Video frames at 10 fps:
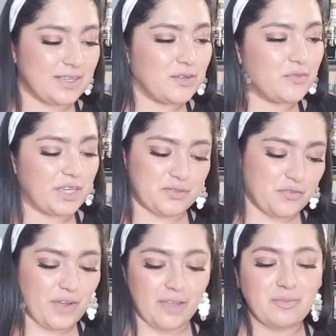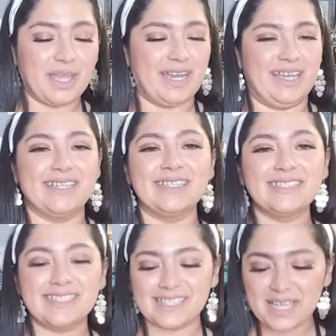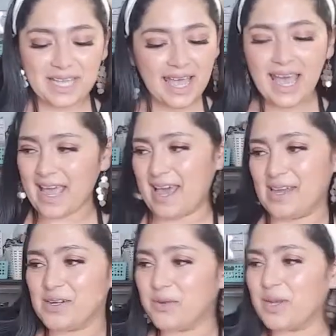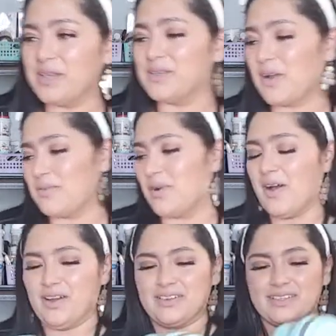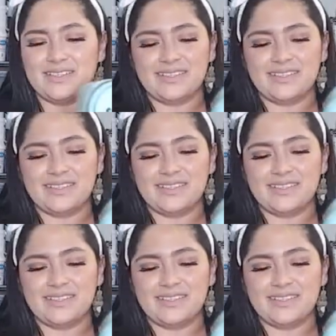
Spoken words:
in the fridge for 5 minutes. I don't know what I could go wrong.